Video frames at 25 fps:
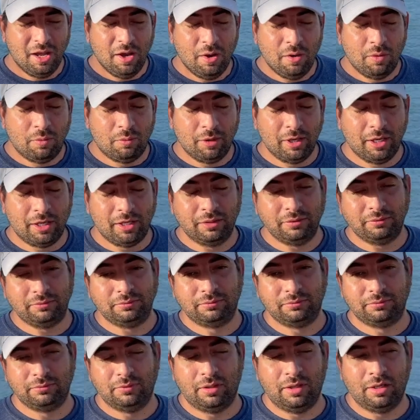Well,
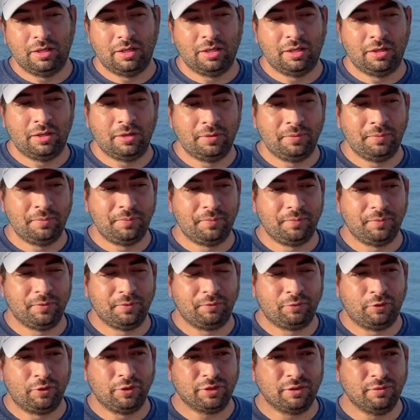what's the um, address?
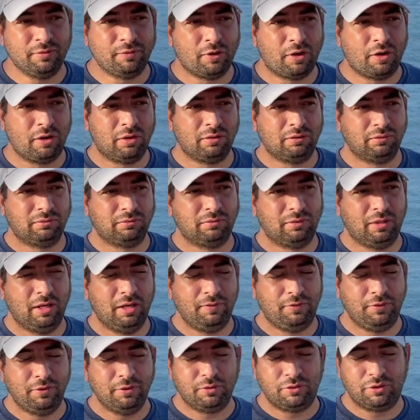First of all,
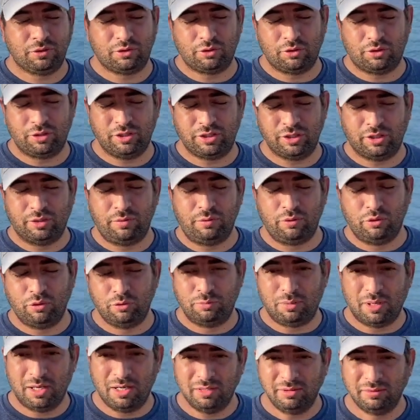if you search
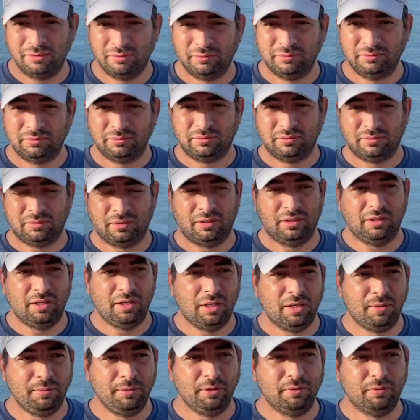Aruba, okay.
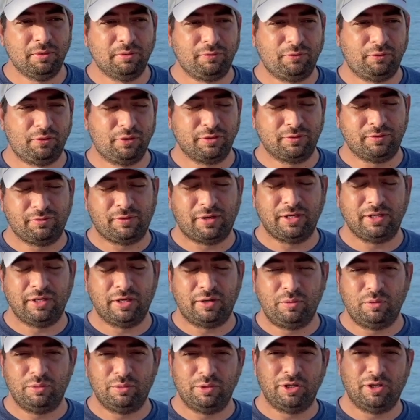Um, you will first find
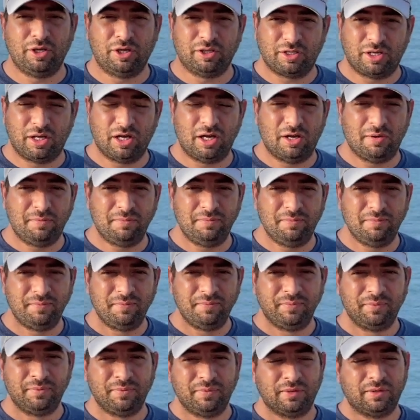aruba.com.
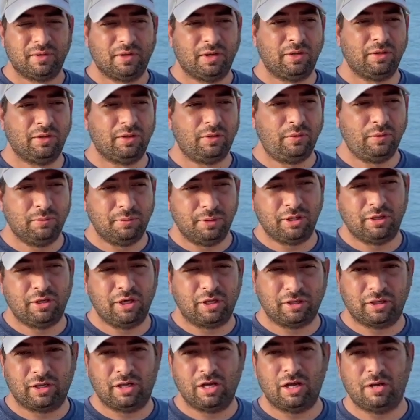Okay. On
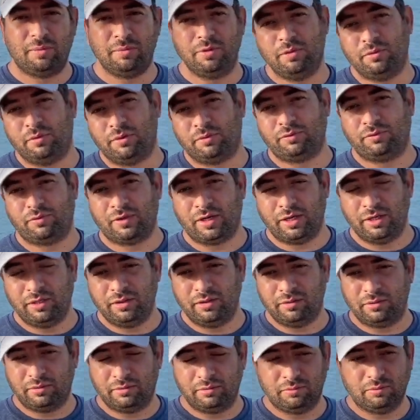aruba.com, you will find
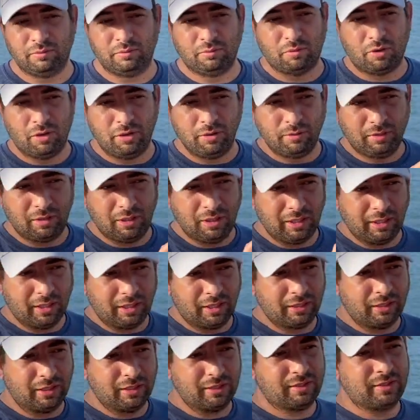one click
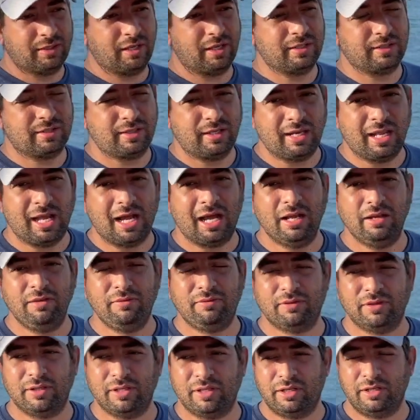that says live,
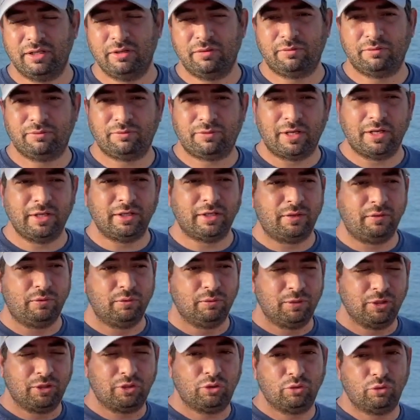and there you'll find
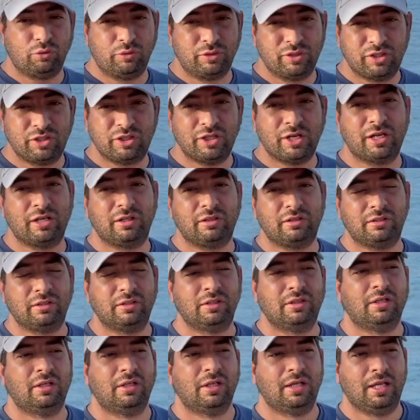Aruba Tourist Channel.
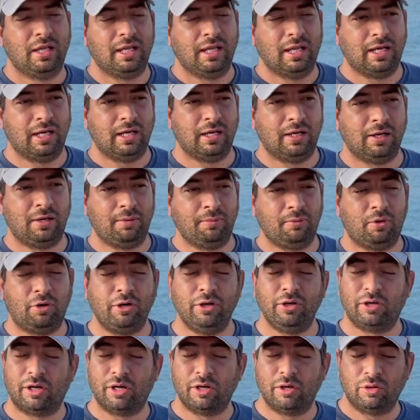Okay. Um, or
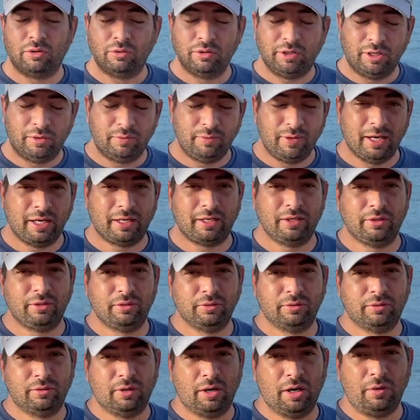you can go directly
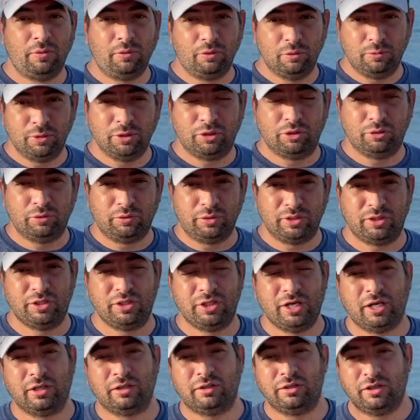to
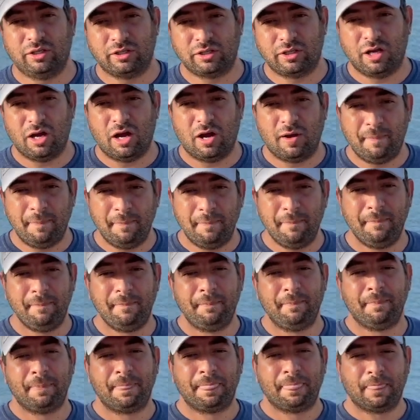arubatouristchannel.com.
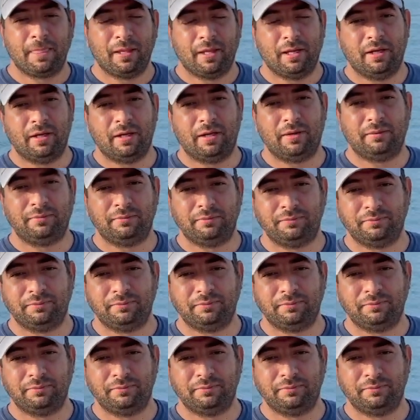So, uh, so it's